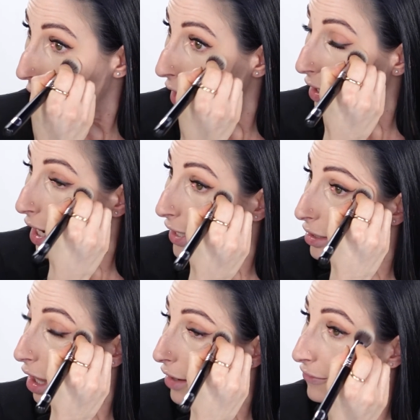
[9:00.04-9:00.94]
And
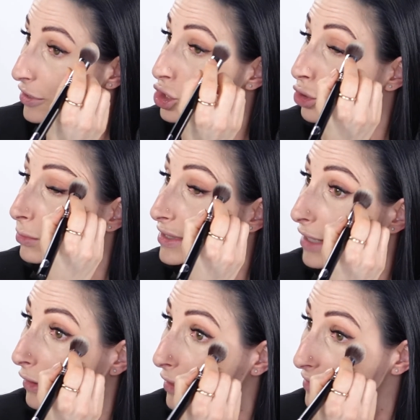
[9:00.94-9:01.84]
I love the Joe
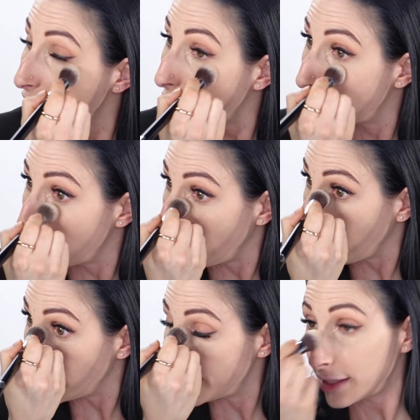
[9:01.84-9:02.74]
Maselli Skin Renewing
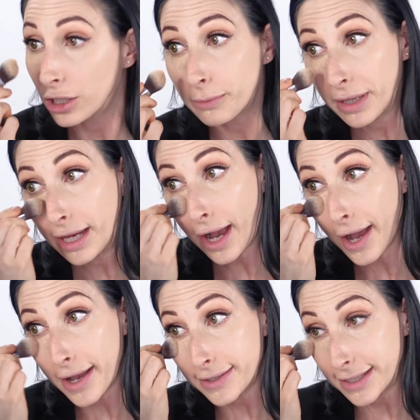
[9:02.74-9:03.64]
Concealer
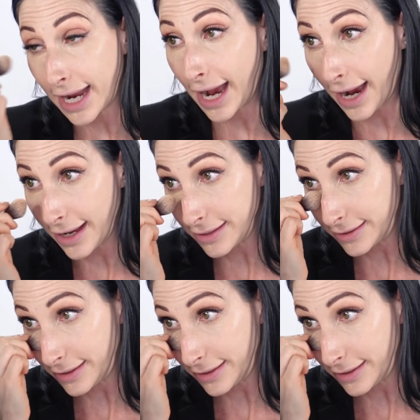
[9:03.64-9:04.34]
because it has